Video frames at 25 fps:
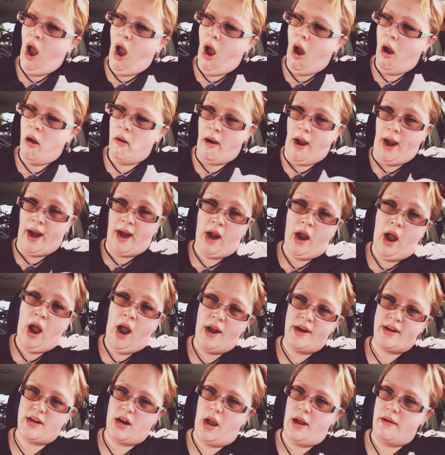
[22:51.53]
Oh my
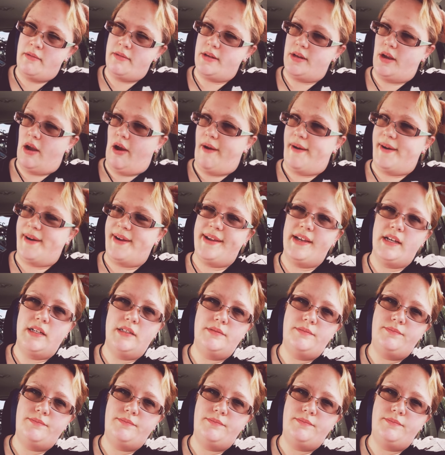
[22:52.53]
gosh, I'm sorry.